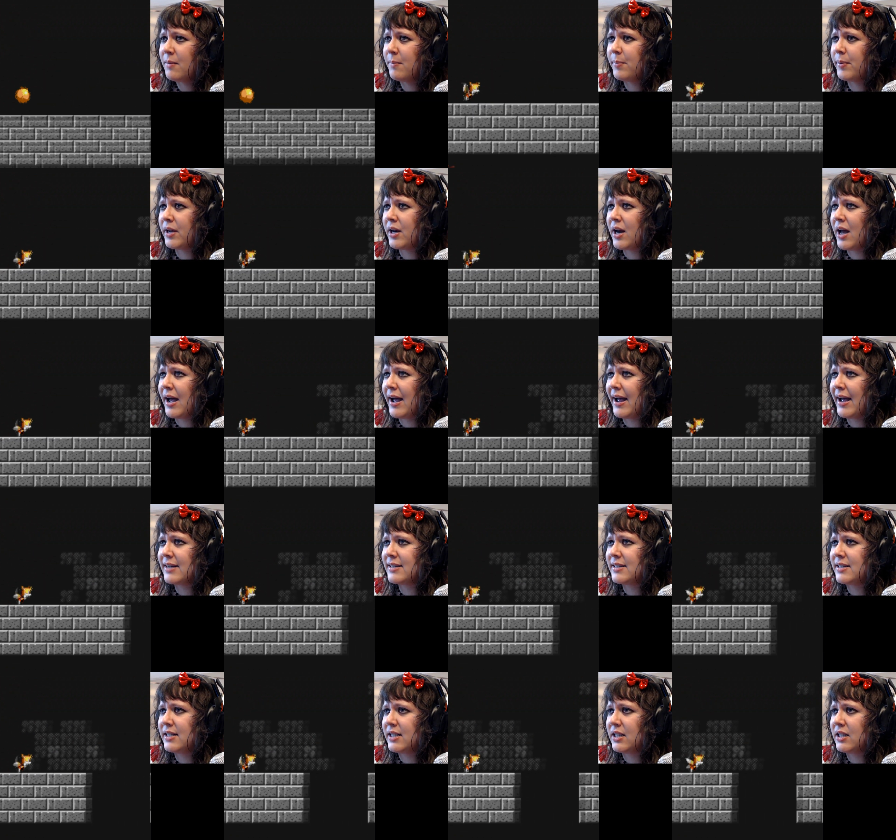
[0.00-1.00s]
but I
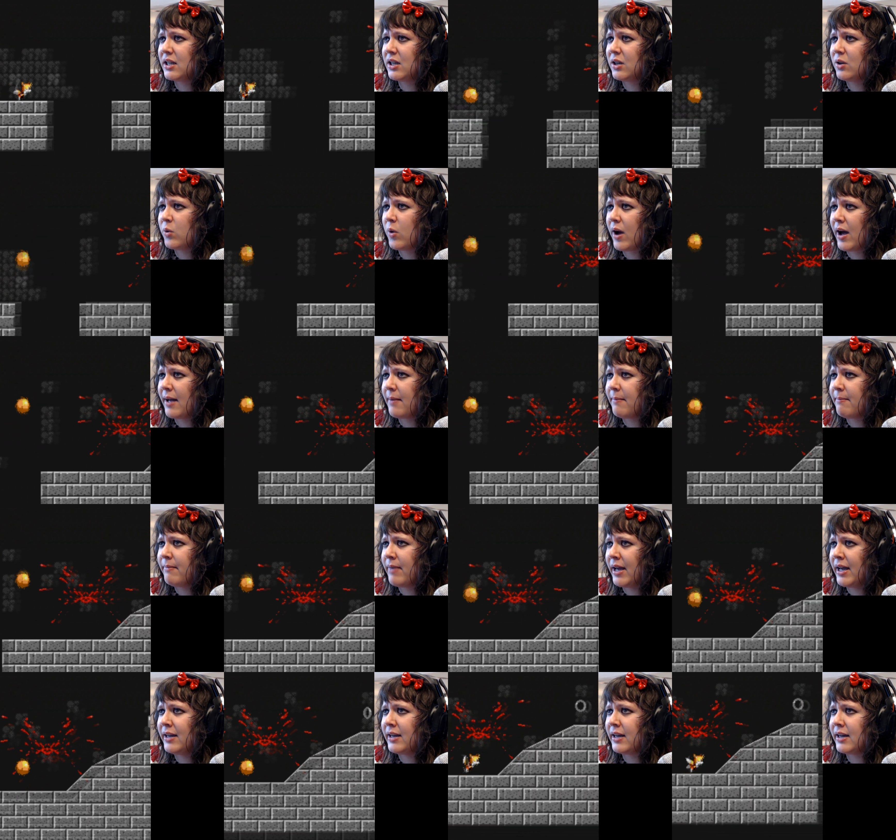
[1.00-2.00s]
didn't quite
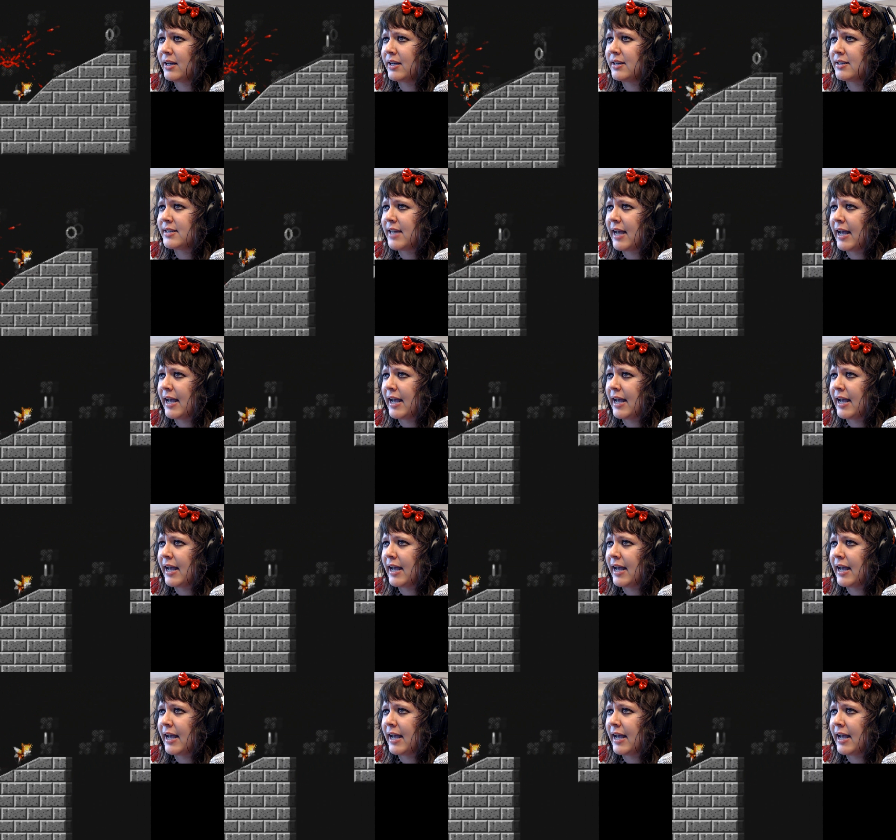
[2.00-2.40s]
make it.